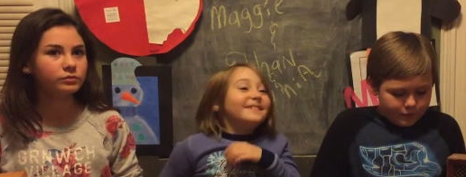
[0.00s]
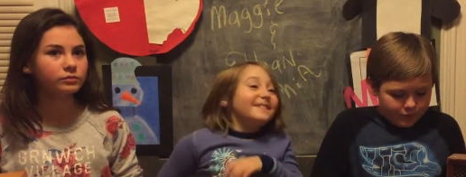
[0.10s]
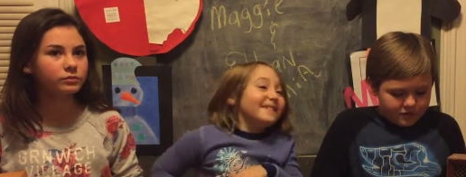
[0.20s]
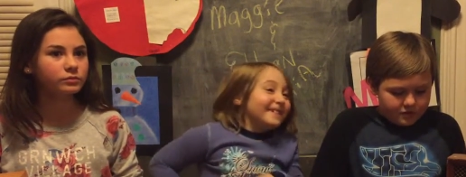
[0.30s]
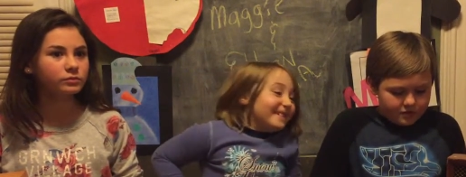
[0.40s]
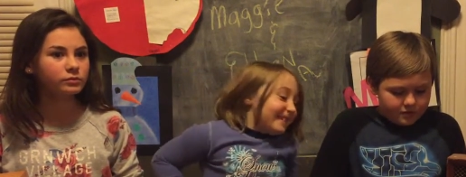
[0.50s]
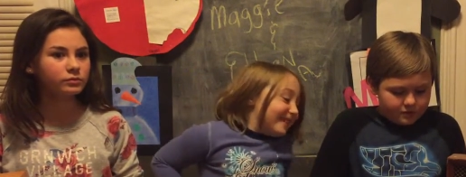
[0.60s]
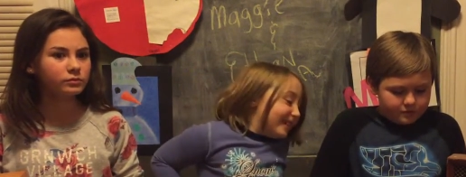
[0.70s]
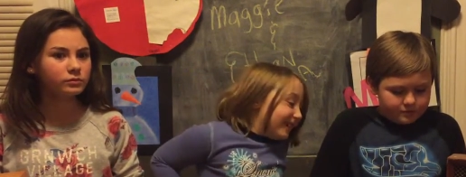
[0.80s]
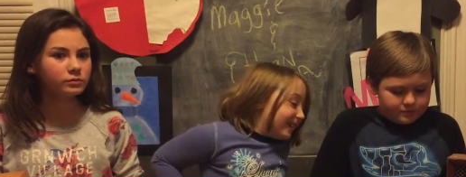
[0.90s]

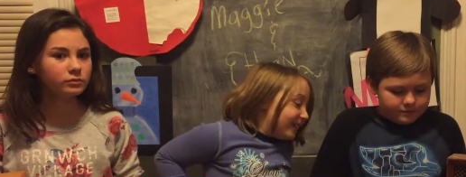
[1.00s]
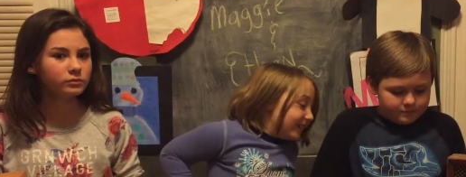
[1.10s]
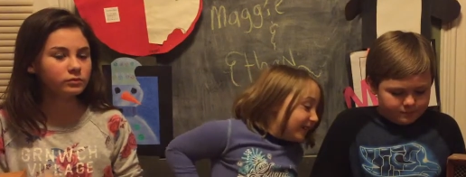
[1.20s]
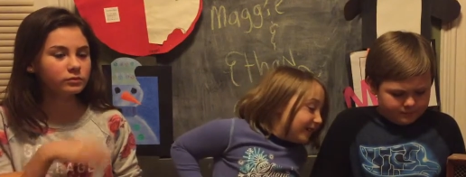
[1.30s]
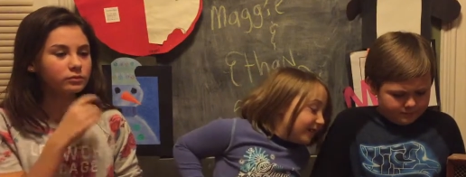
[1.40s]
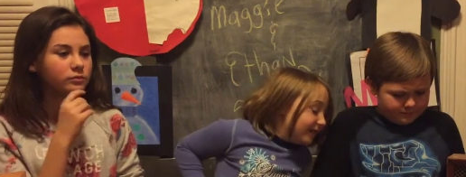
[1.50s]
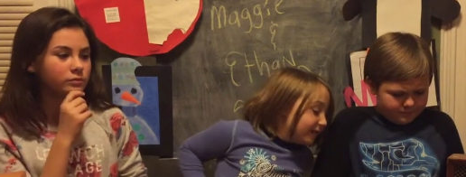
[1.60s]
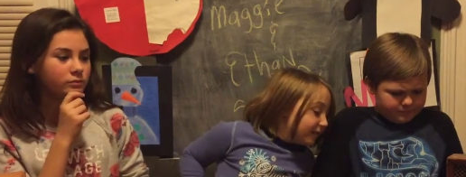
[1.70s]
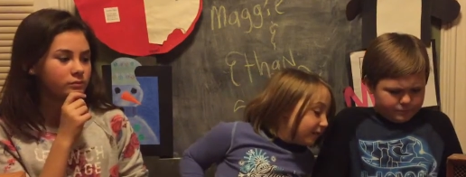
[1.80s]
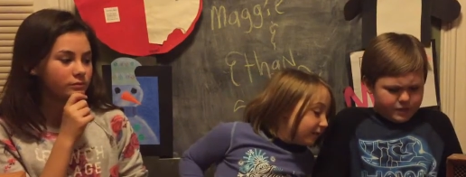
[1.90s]
Speaker 1: personal
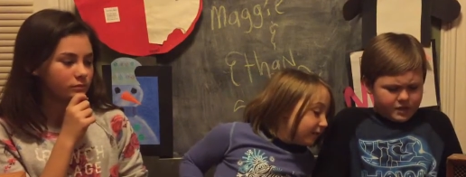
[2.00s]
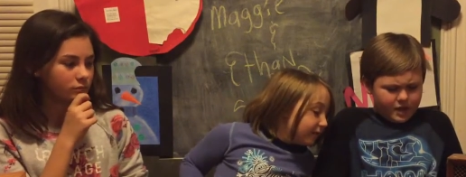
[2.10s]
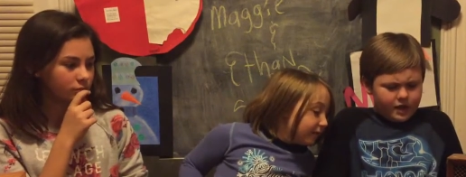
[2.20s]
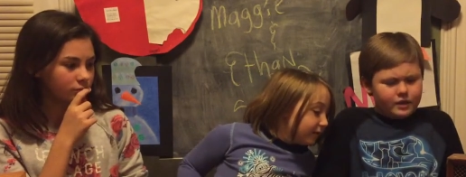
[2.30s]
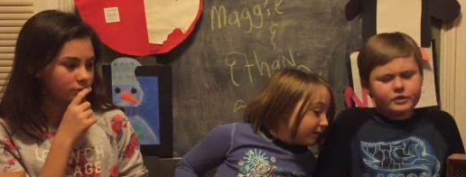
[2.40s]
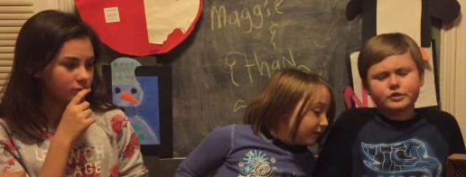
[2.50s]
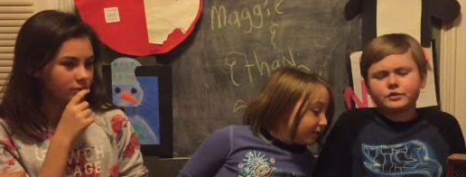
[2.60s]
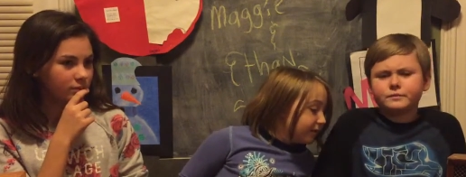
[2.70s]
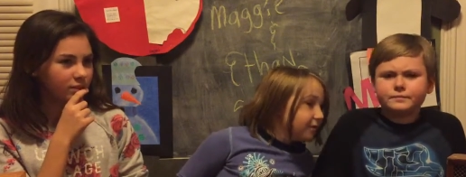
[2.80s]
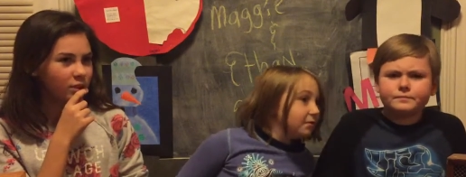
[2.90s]
massage?
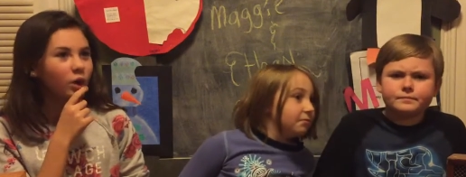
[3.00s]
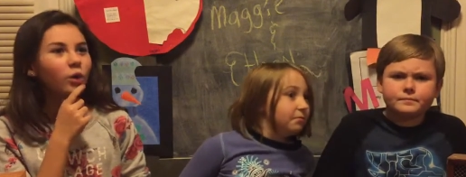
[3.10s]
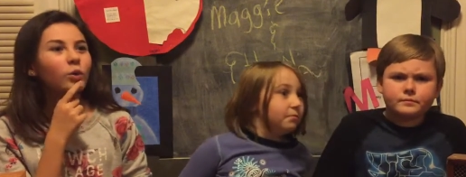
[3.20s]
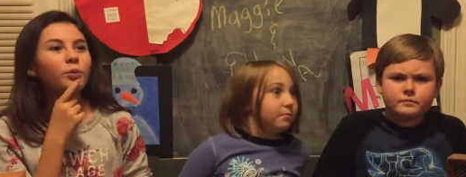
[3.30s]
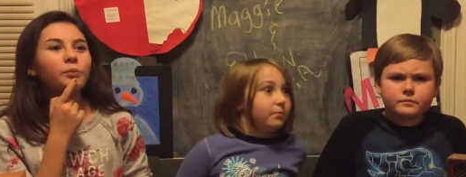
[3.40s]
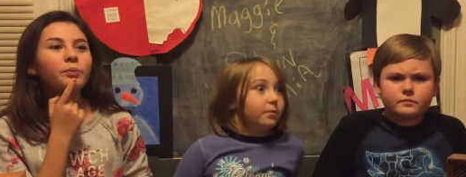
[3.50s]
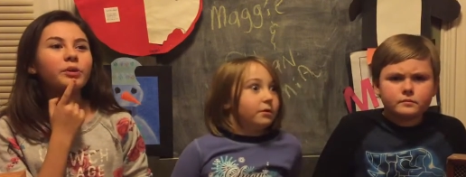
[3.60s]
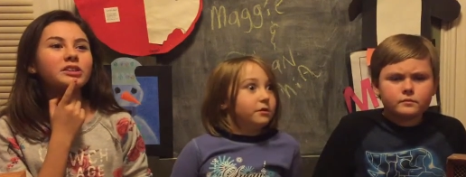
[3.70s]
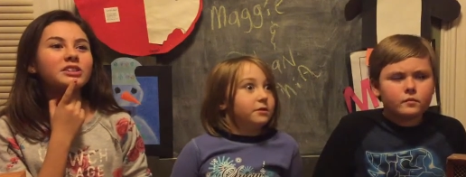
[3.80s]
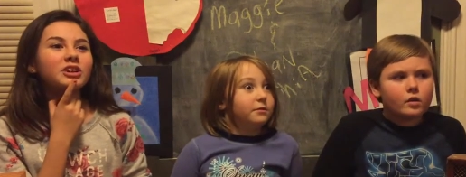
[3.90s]

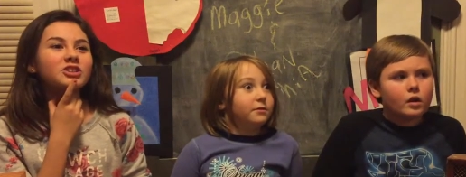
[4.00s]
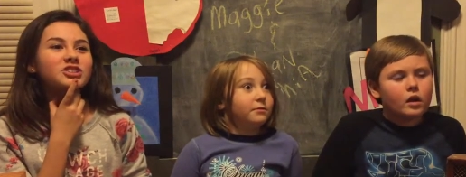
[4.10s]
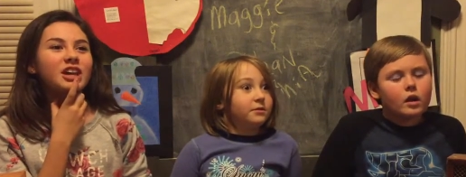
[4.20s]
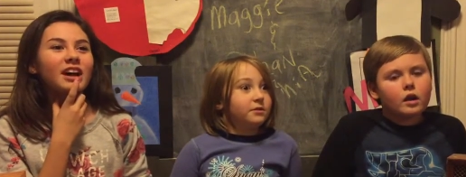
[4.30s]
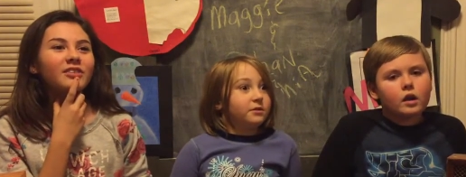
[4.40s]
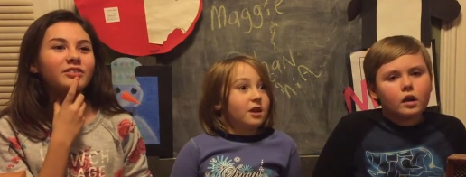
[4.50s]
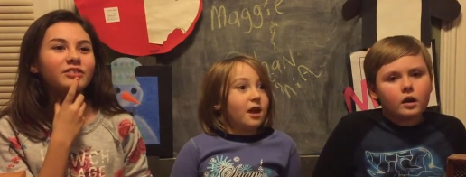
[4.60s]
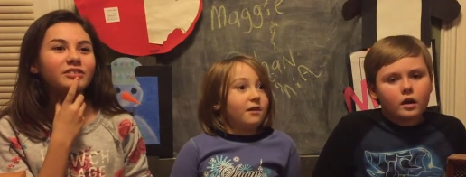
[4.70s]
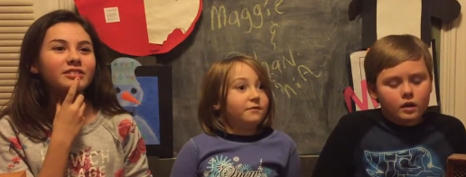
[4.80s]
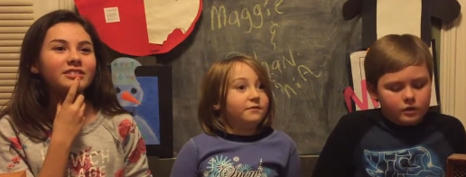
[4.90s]
Speaker 2: Personal, personal
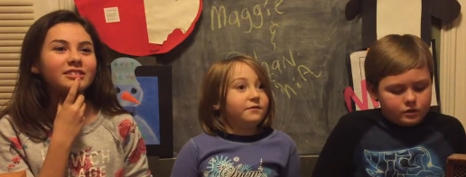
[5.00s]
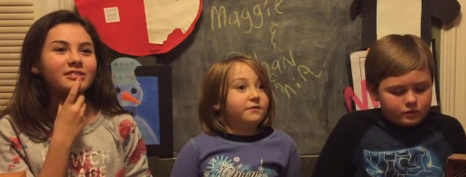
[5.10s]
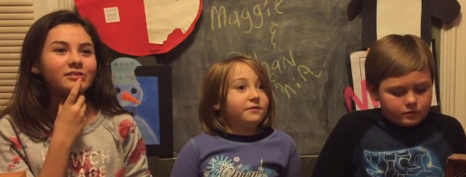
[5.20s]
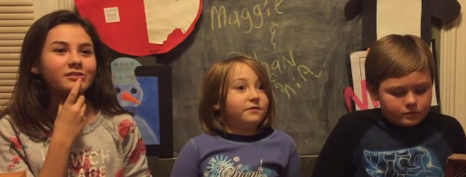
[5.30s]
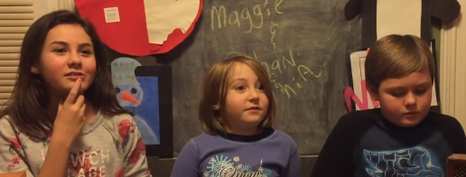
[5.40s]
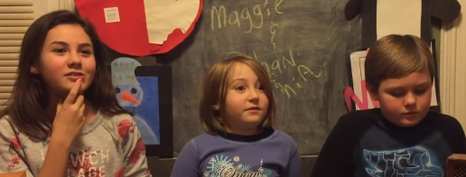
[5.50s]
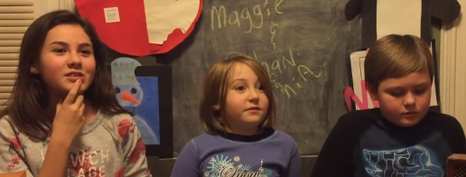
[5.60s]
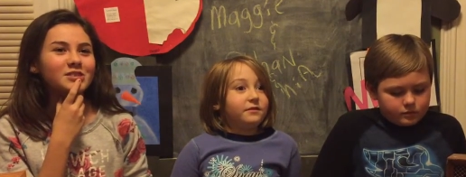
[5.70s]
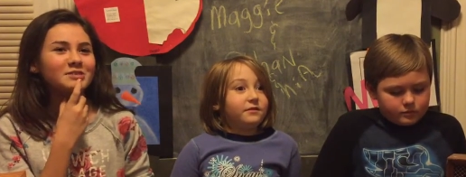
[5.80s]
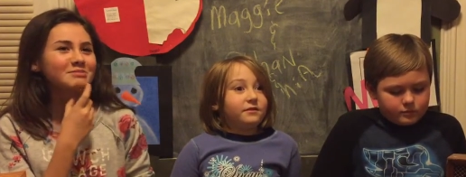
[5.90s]

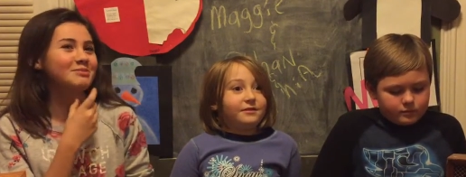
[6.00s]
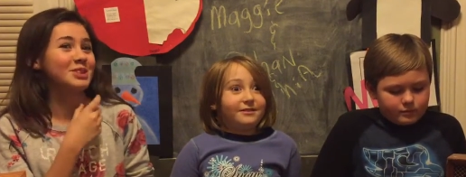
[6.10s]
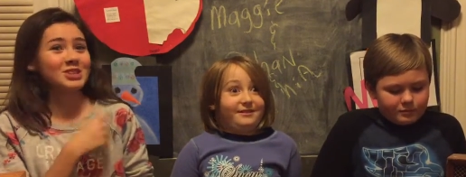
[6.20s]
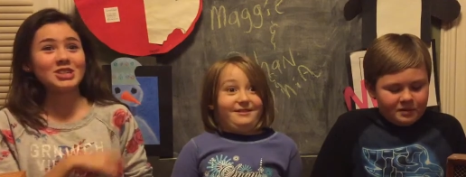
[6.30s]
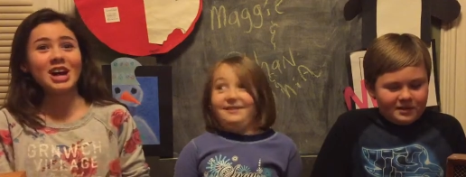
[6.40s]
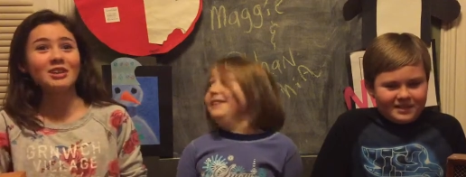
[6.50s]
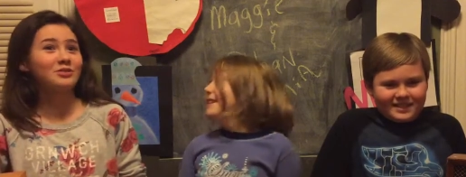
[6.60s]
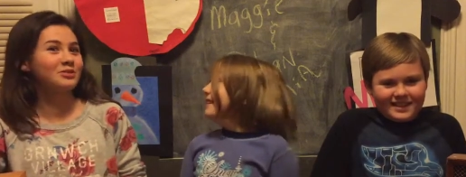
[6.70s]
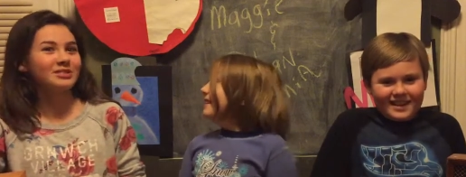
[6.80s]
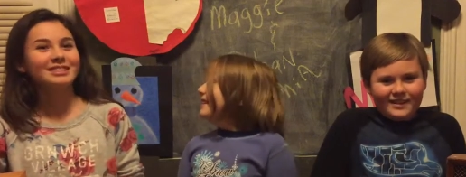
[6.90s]
chef. My
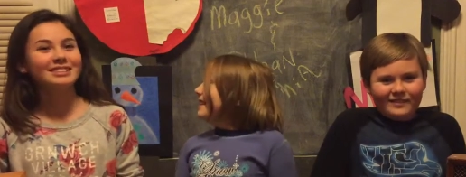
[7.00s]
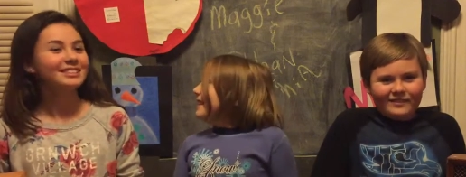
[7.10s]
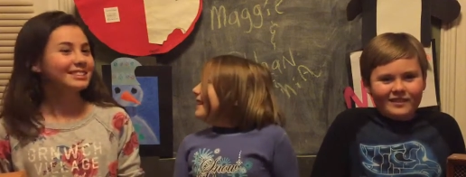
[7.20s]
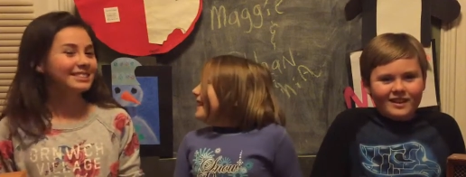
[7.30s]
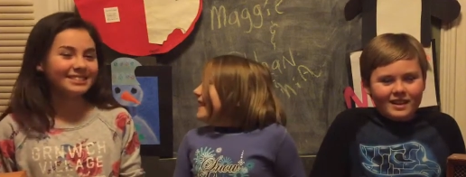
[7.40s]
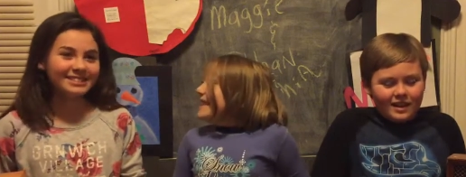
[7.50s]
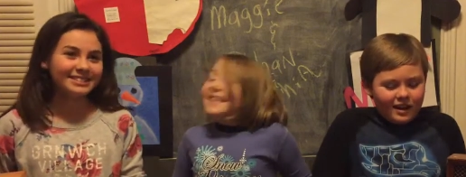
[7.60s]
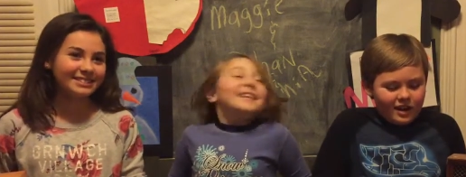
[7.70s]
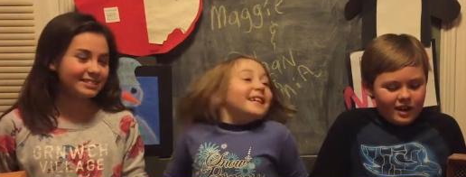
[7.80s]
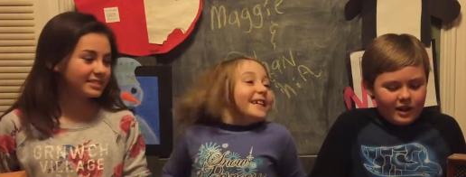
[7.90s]
chef.
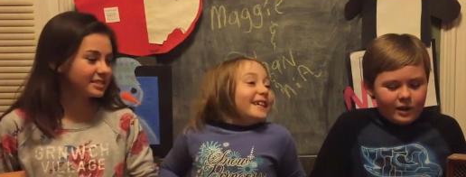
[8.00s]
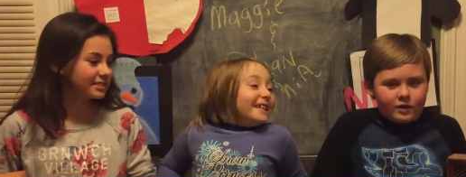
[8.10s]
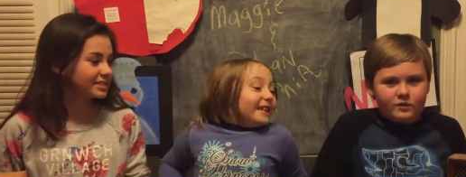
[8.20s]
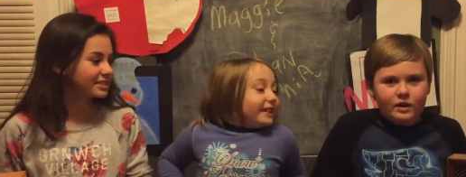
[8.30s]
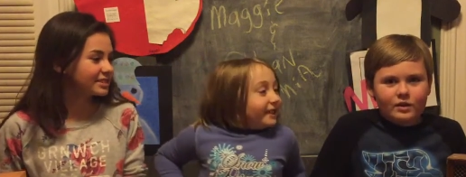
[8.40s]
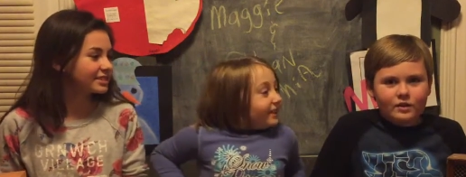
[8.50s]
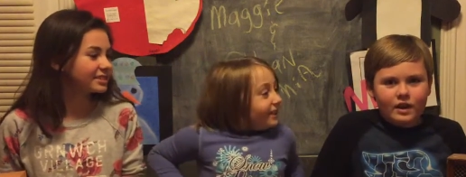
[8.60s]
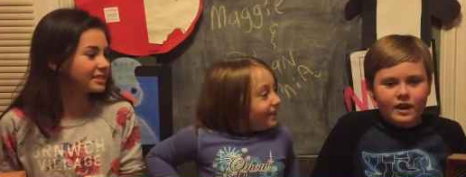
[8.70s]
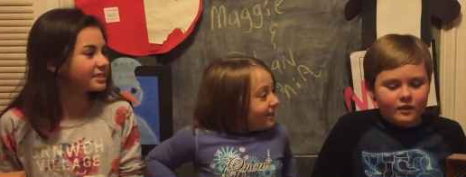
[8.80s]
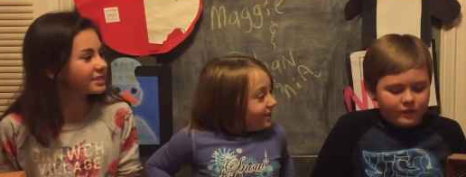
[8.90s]
Speaker 1: Uh, I'd rather
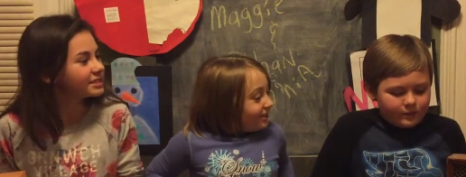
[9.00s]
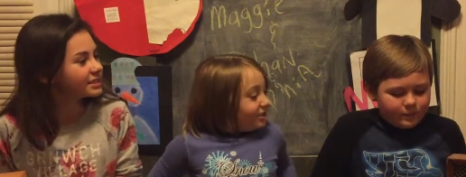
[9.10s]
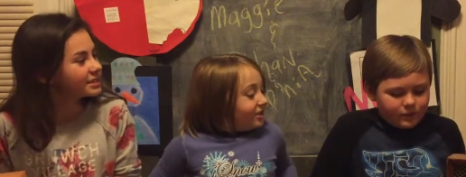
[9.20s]
have a